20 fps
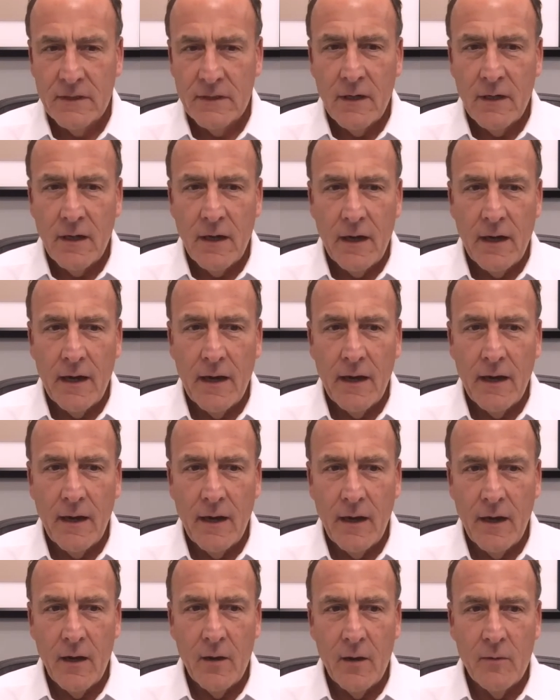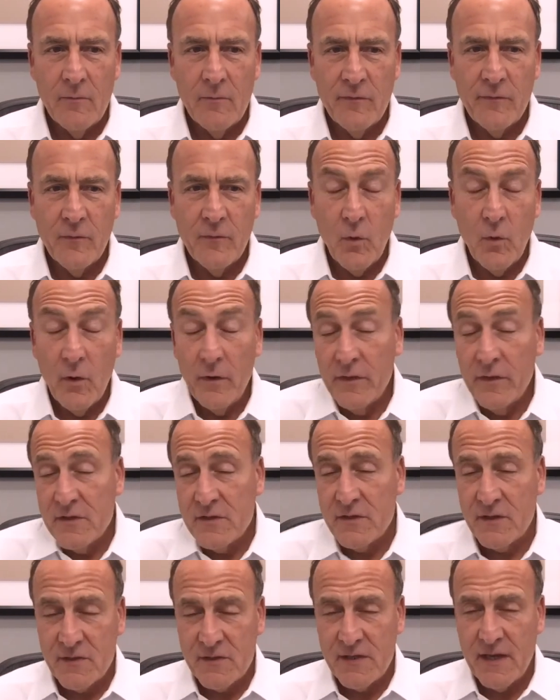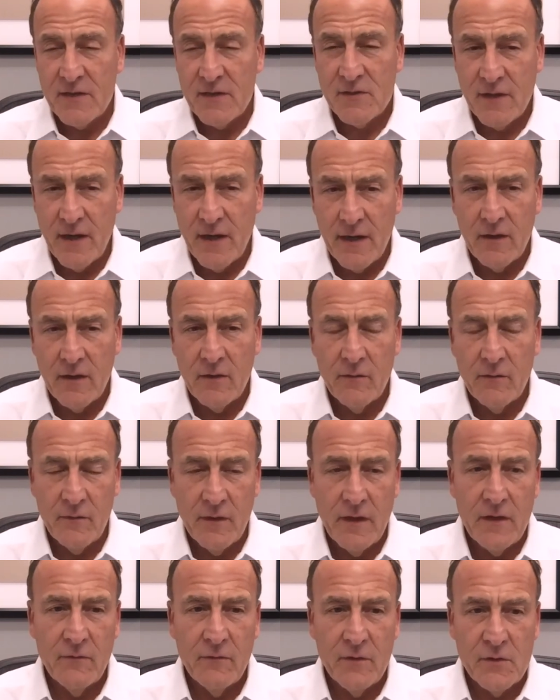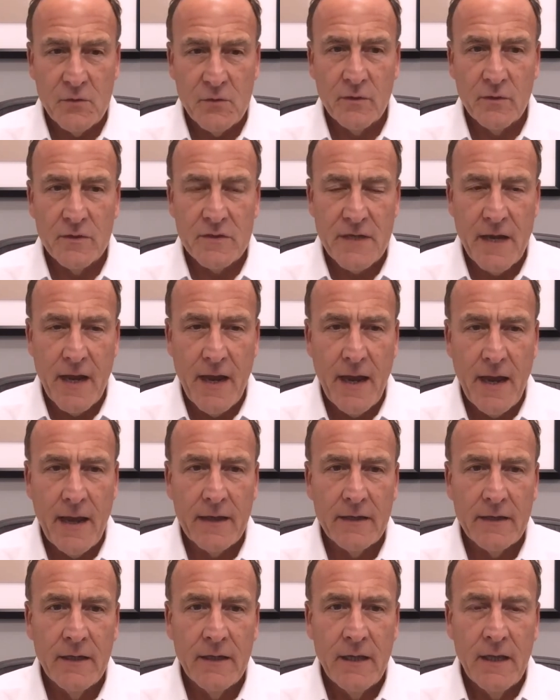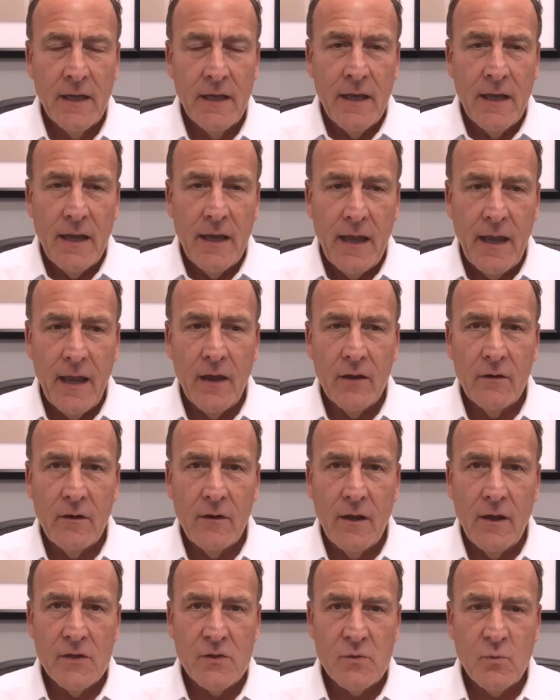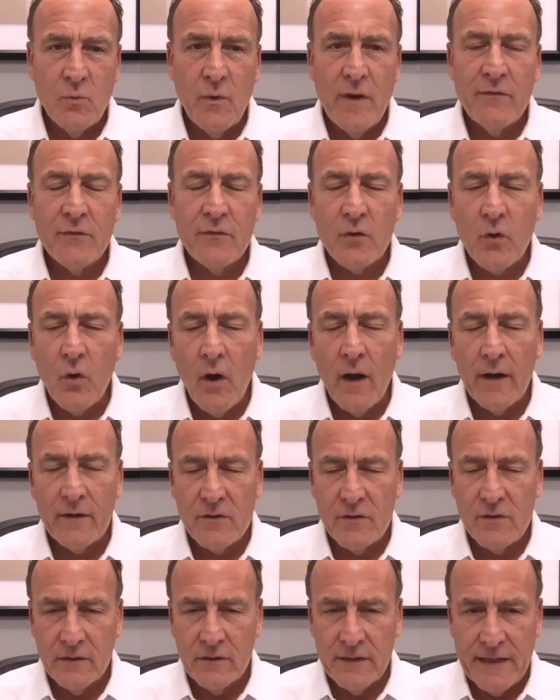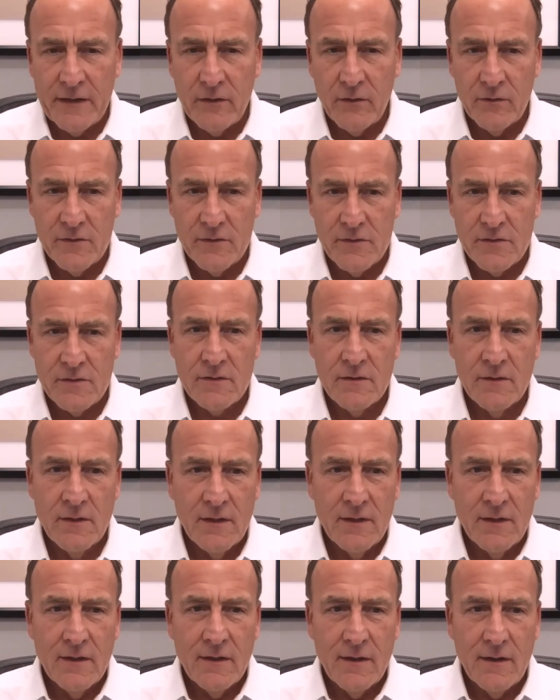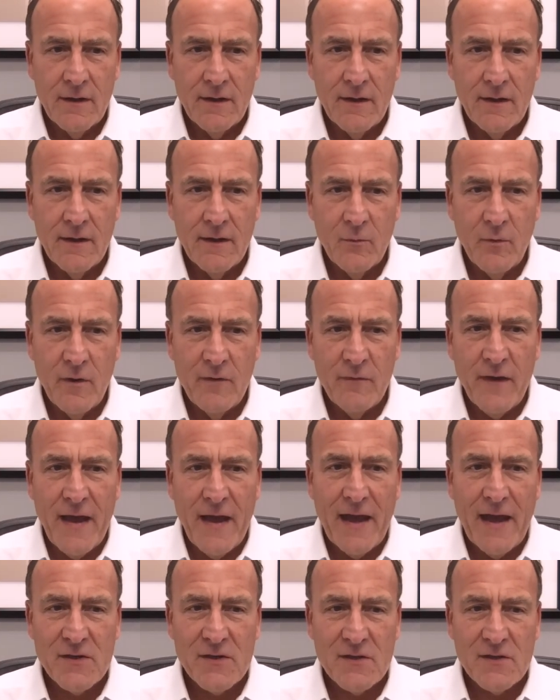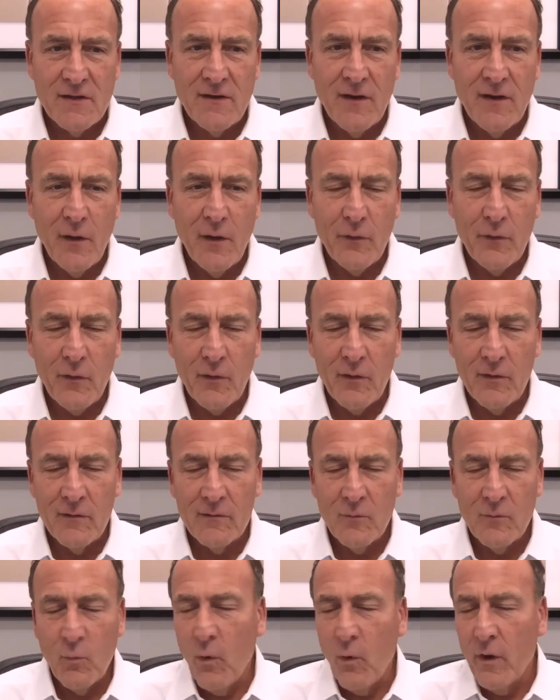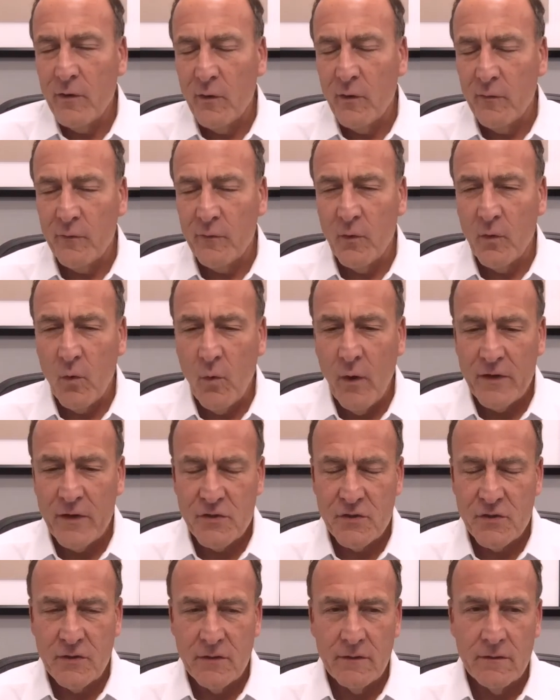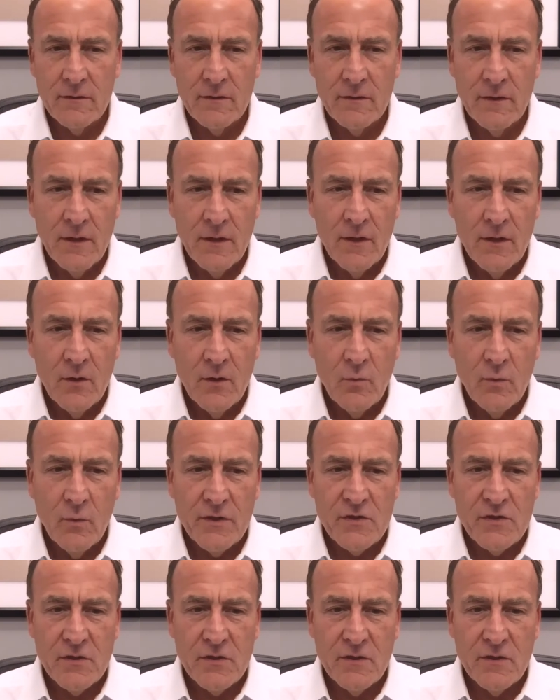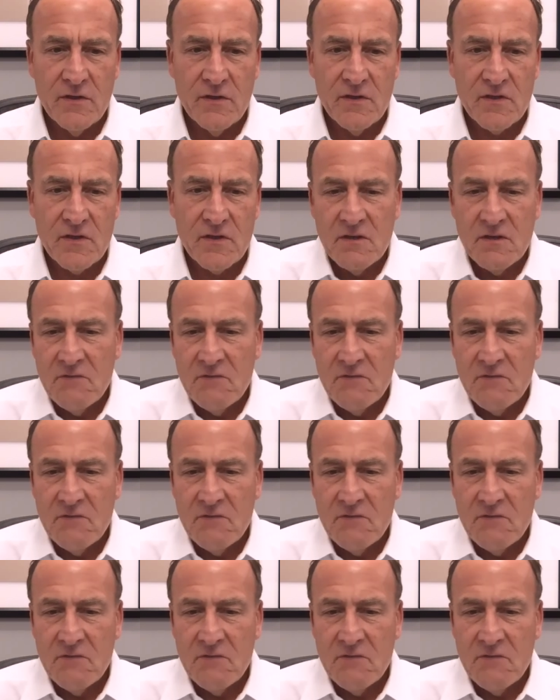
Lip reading: for the success that any individual has had. And as we've talked to leaders, we've asked another wonderful question, which is,